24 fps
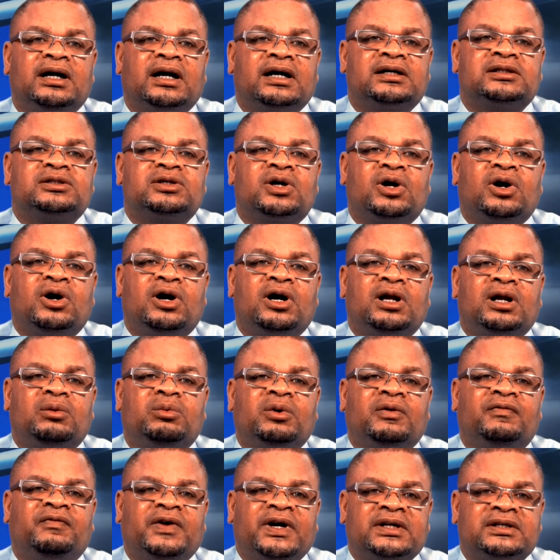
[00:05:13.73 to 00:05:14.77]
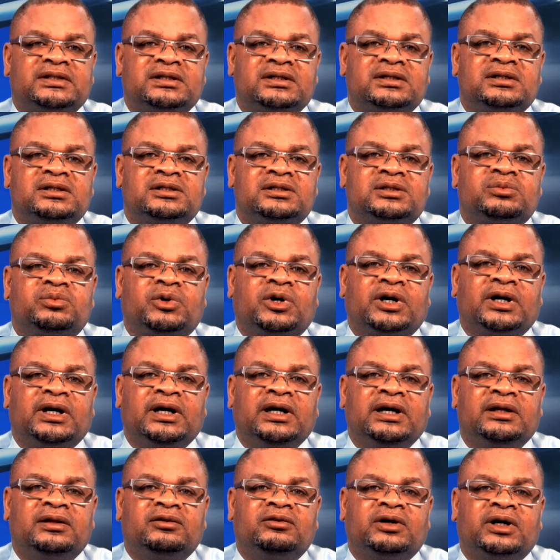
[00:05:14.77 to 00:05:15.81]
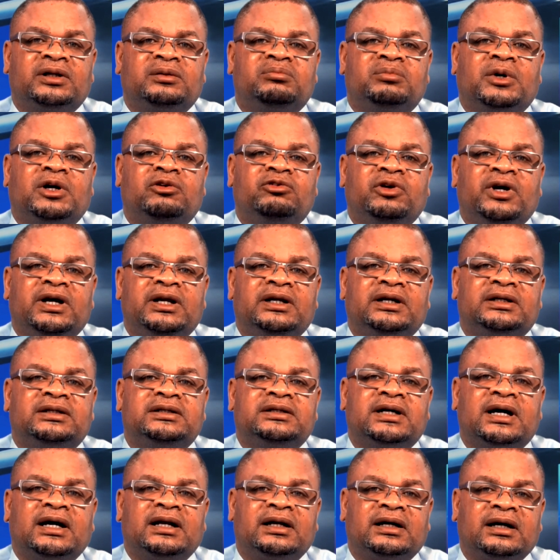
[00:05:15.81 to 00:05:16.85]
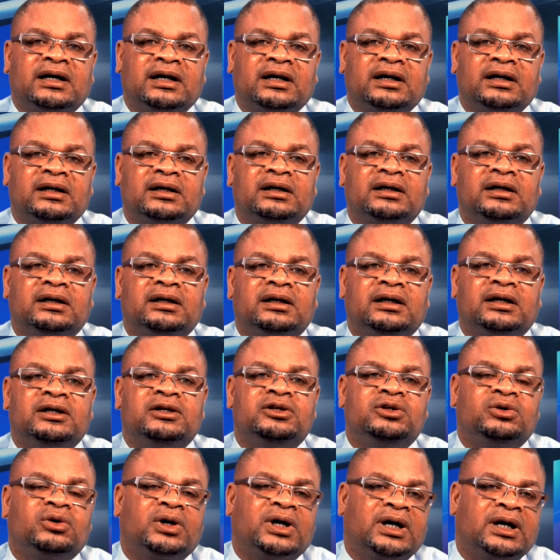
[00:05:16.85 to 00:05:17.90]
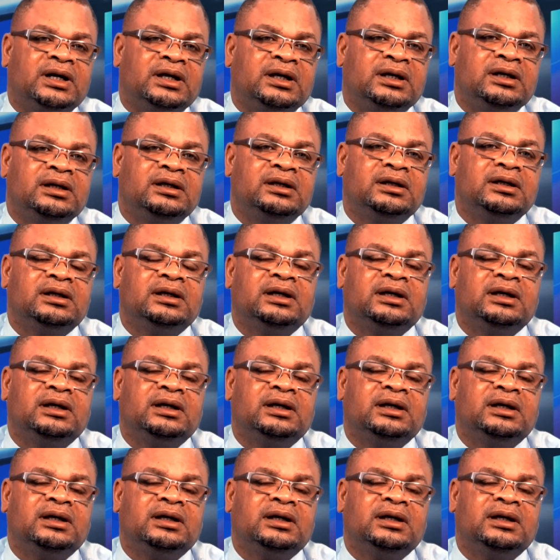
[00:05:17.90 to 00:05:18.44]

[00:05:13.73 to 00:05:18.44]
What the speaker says: as all our vessels were either at Marina Telka in New Guinea,